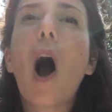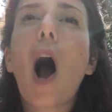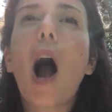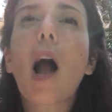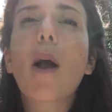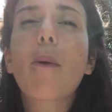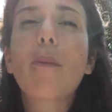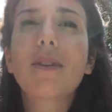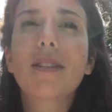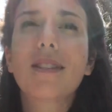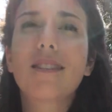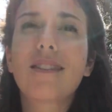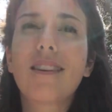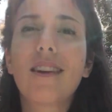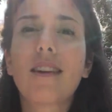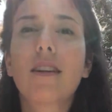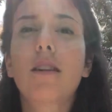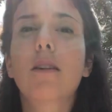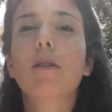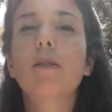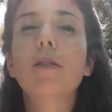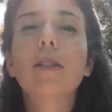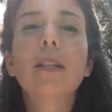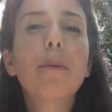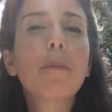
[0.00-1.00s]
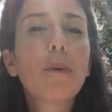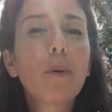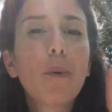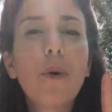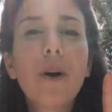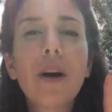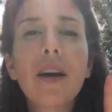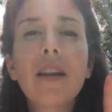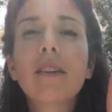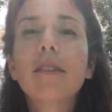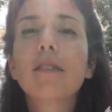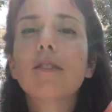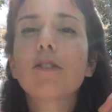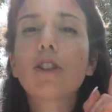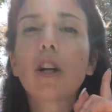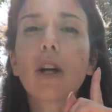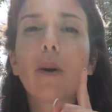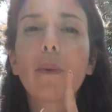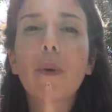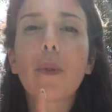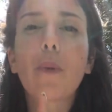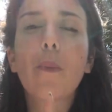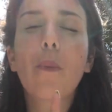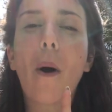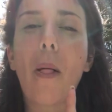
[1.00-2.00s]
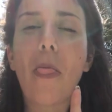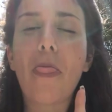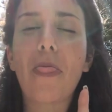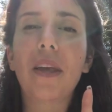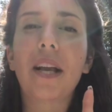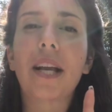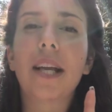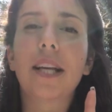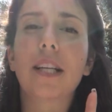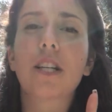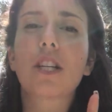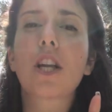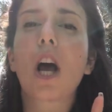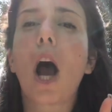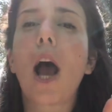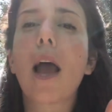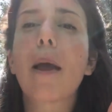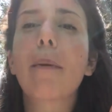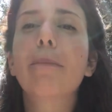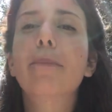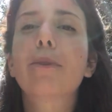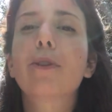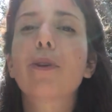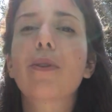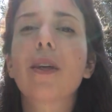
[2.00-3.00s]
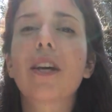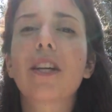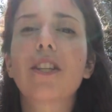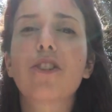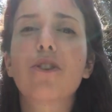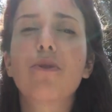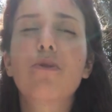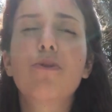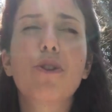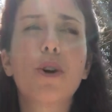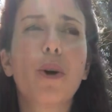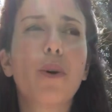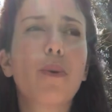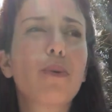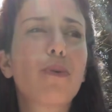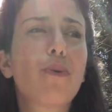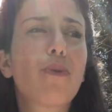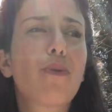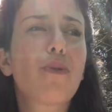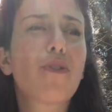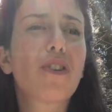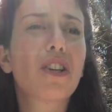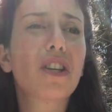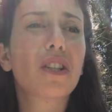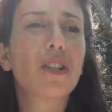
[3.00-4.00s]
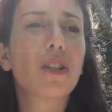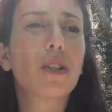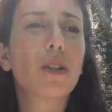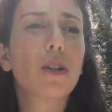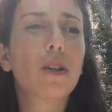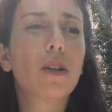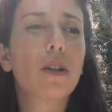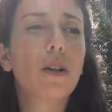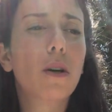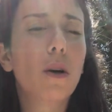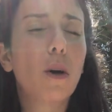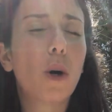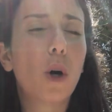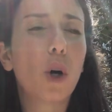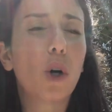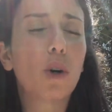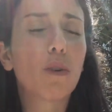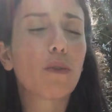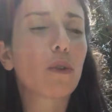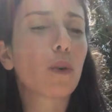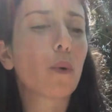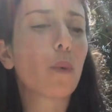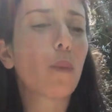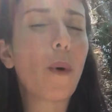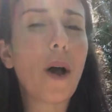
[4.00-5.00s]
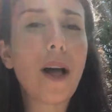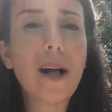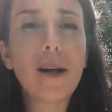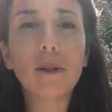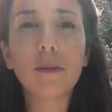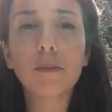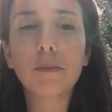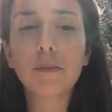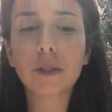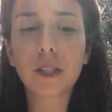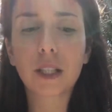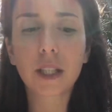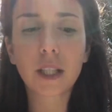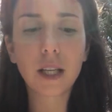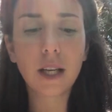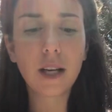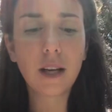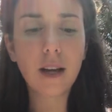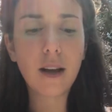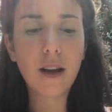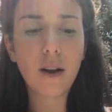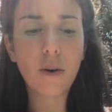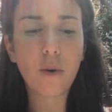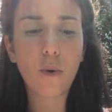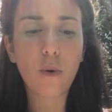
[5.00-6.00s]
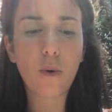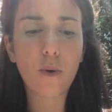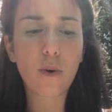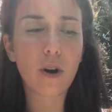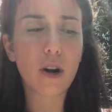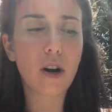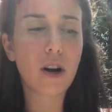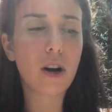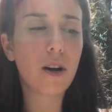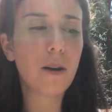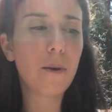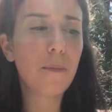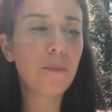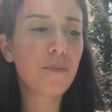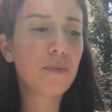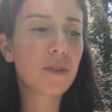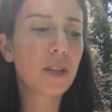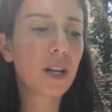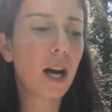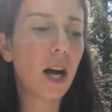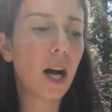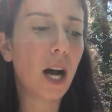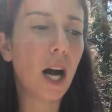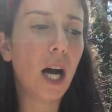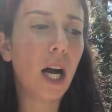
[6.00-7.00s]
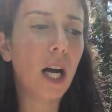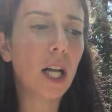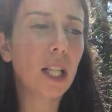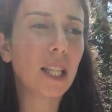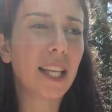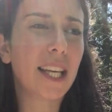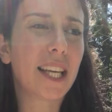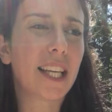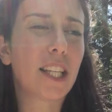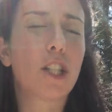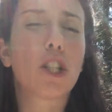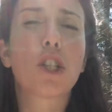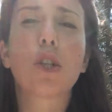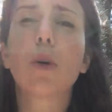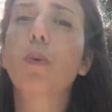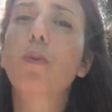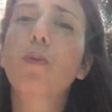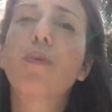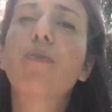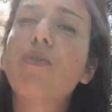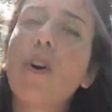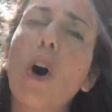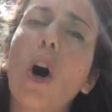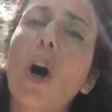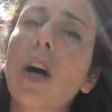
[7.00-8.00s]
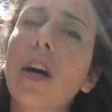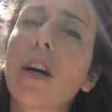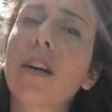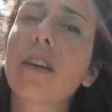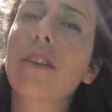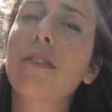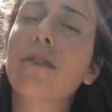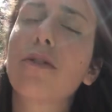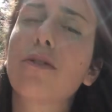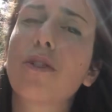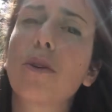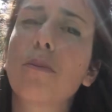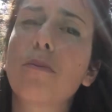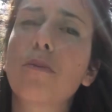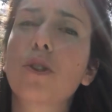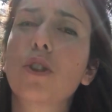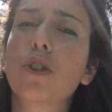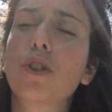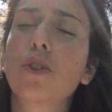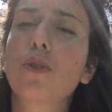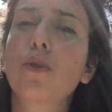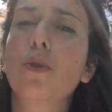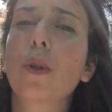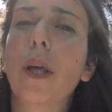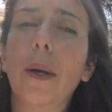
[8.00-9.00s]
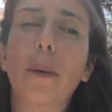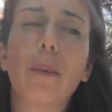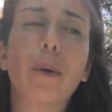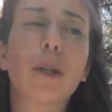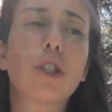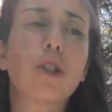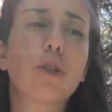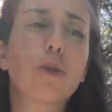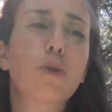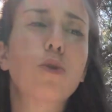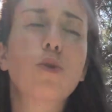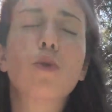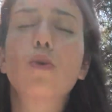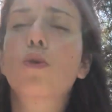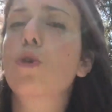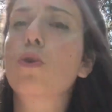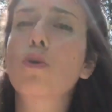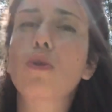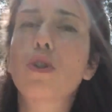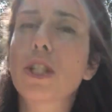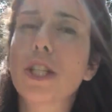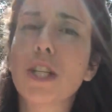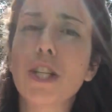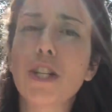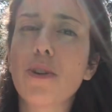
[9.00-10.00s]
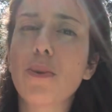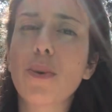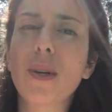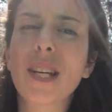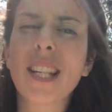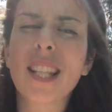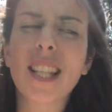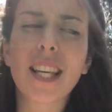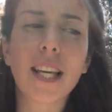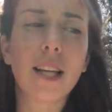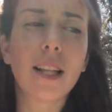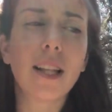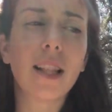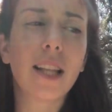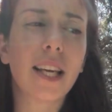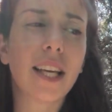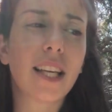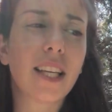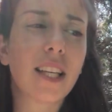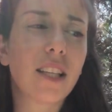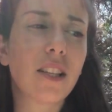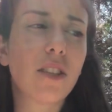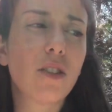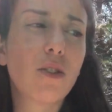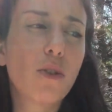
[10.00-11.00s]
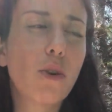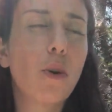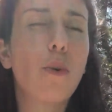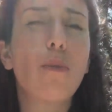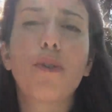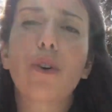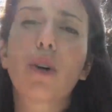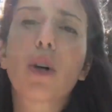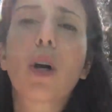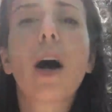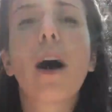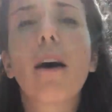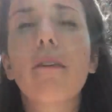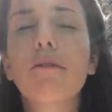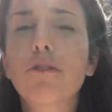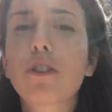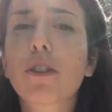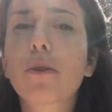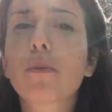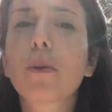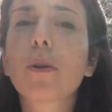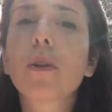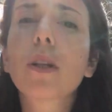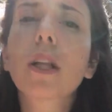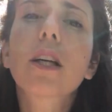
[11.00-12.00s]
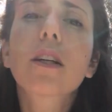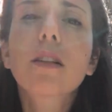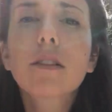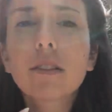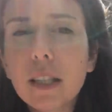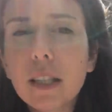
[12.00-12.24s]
I would say, number one, start with one thing at a time so that you don't feel overwhelmed or like it's so far from like what you're used to doing that like you don't feel comfortable. Like